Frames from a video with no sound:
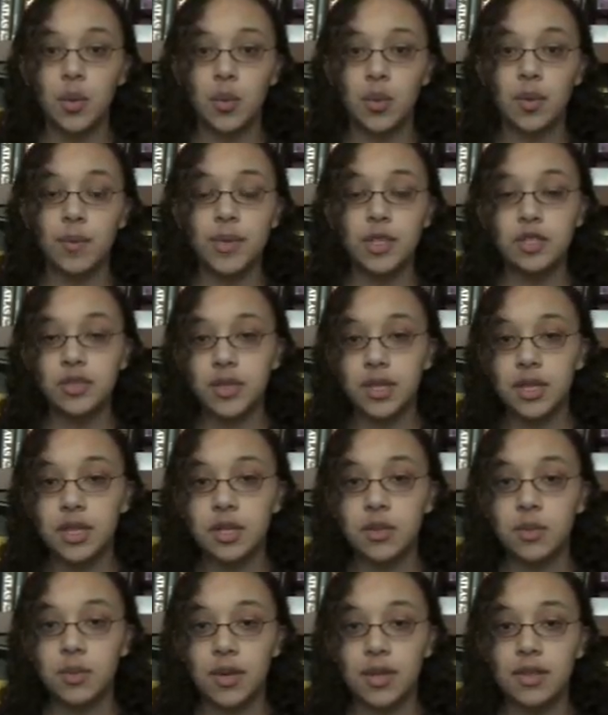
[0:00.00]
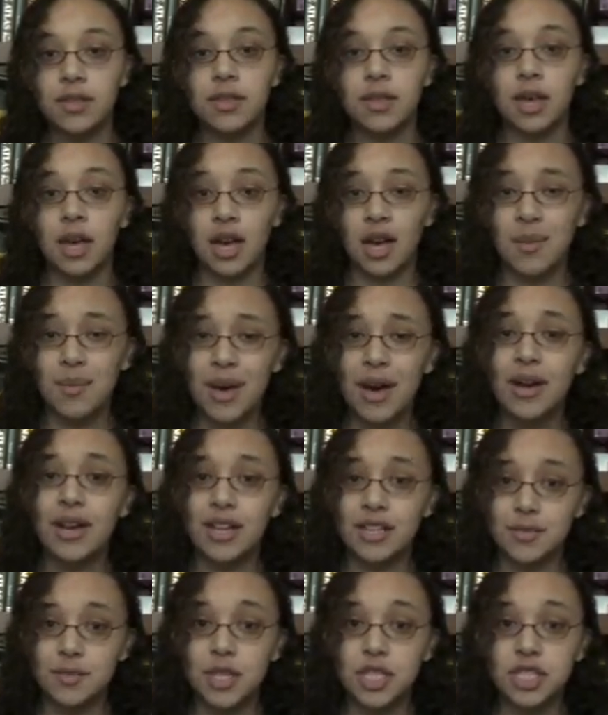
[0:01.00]
will be treated with about
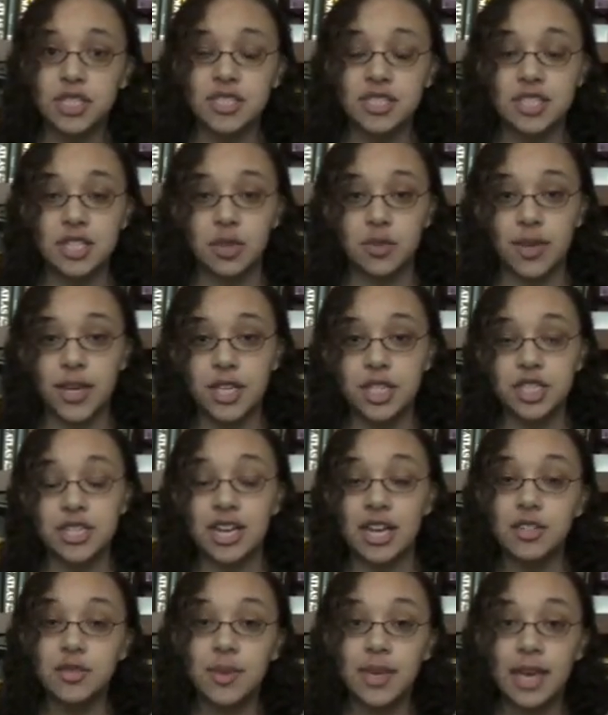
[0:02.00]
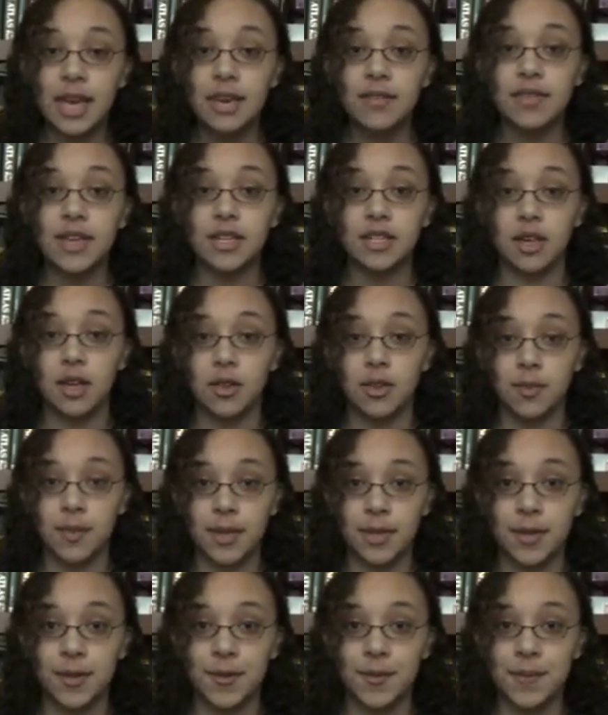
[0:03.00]
as much consideration as we gave that dollar
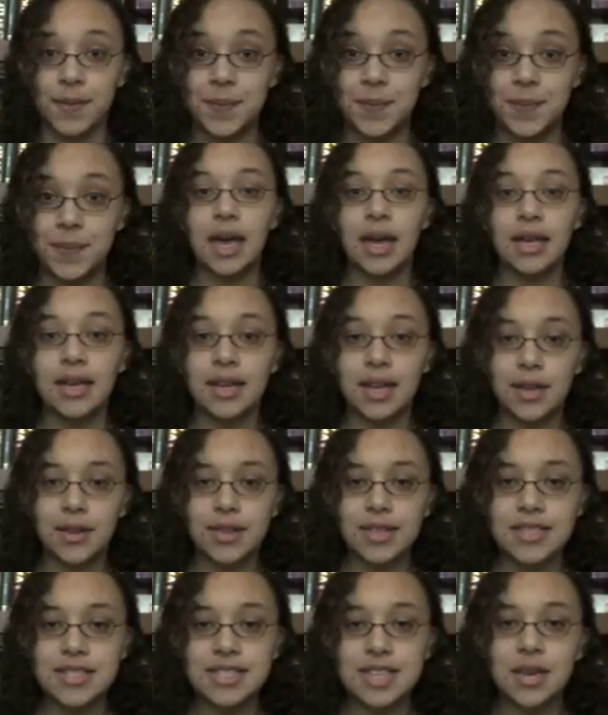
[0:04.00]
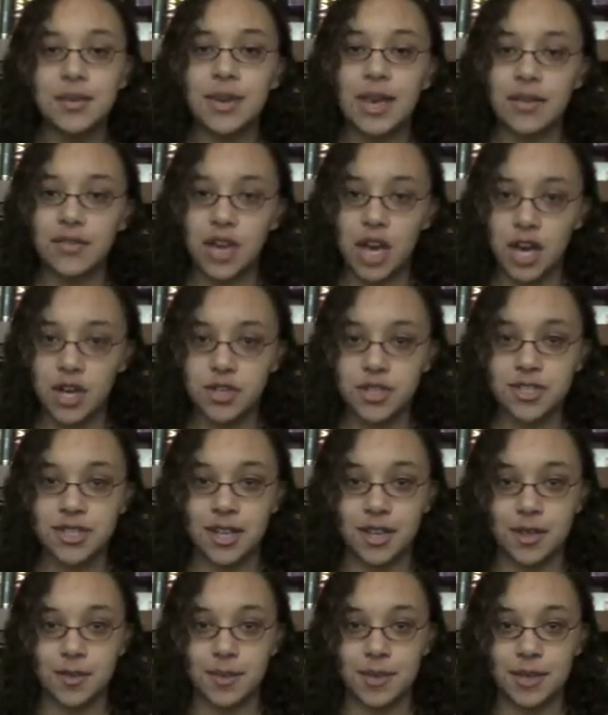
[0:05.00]
bill. Now let's say we have a $100
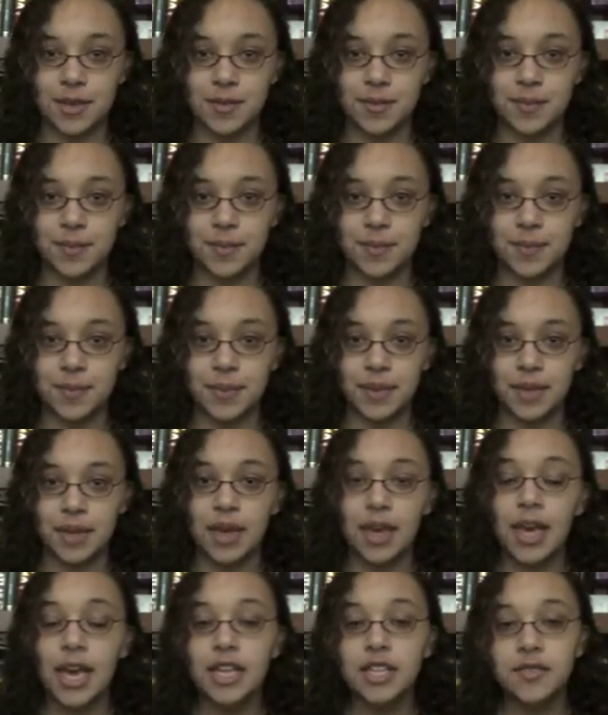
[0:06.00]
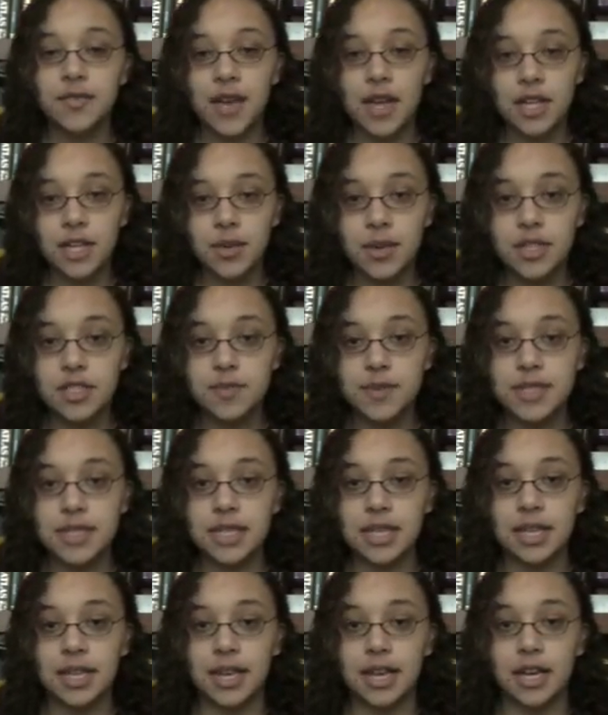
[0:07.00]
bill. Its value has been
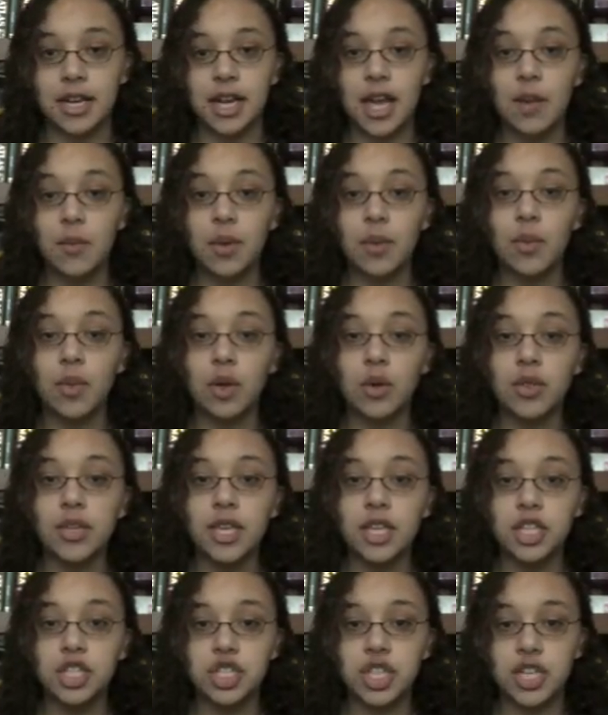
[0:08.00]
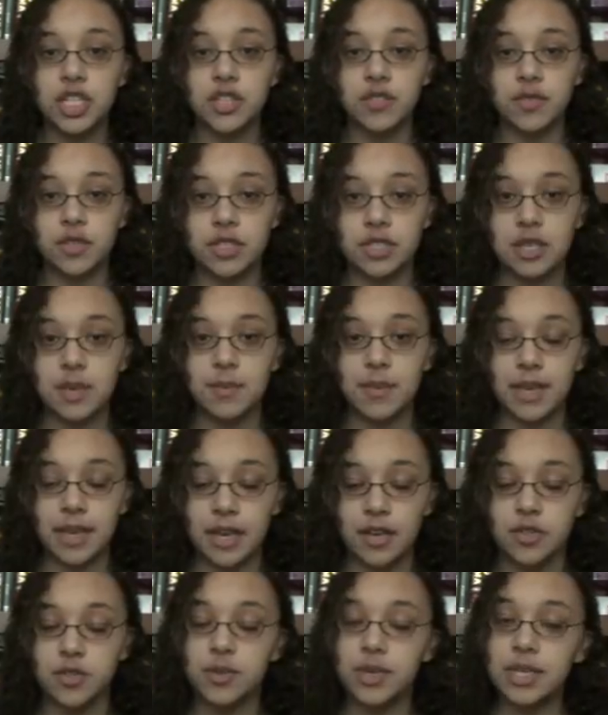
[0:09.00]
declared, and we will only exchange it for something
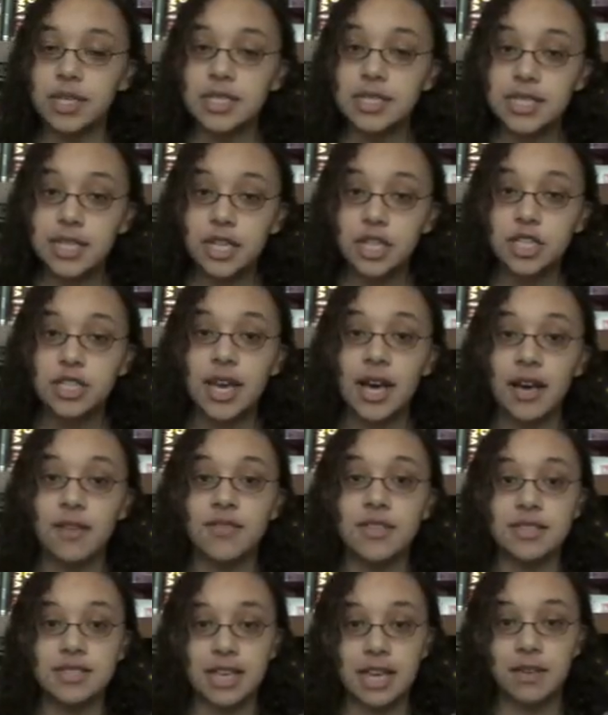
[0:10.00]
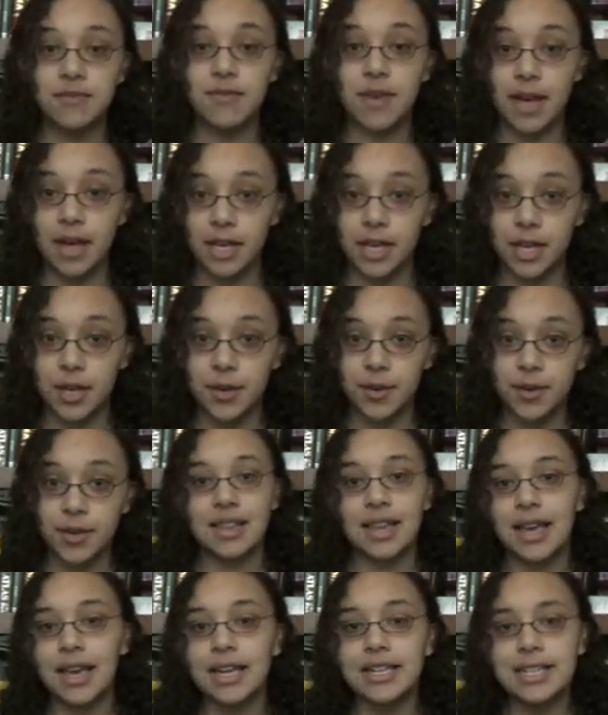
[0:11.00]
else we consider to have the same value,
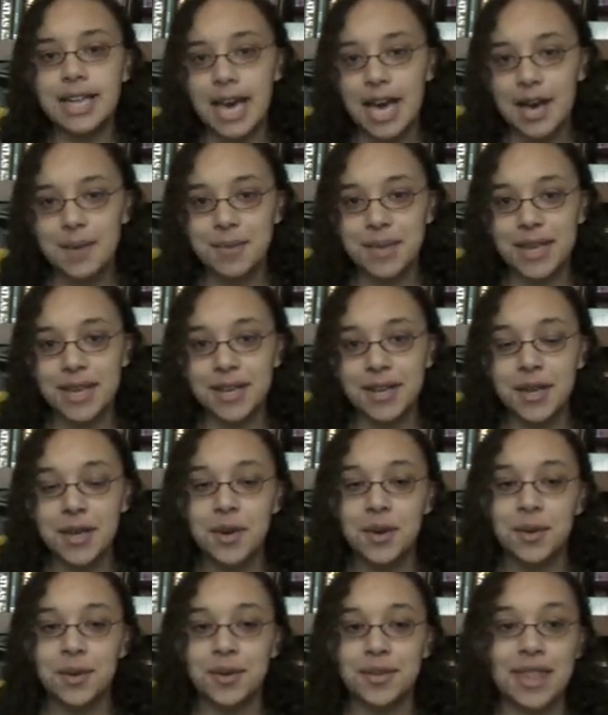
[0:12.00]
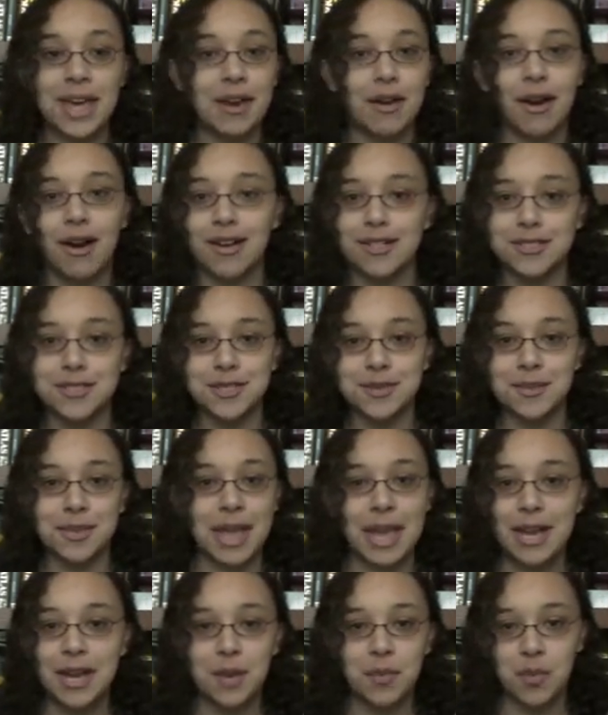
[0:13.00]
like a tablet, or that awesome
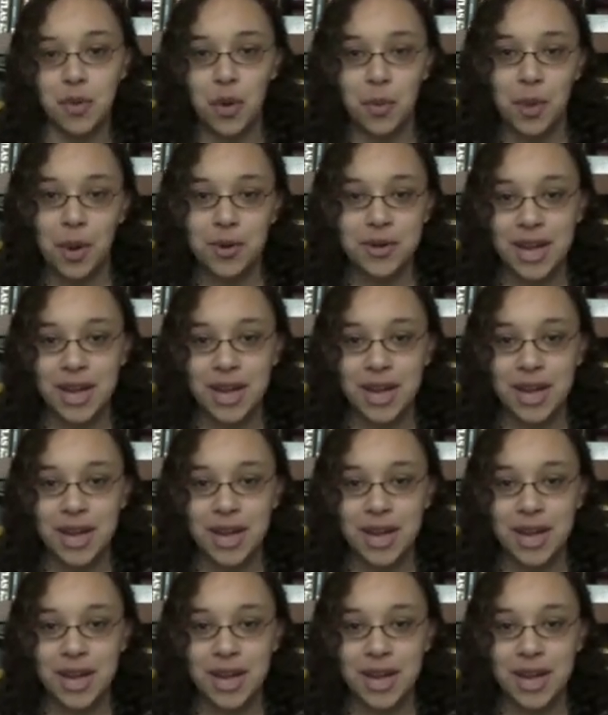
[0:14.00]
light-up robo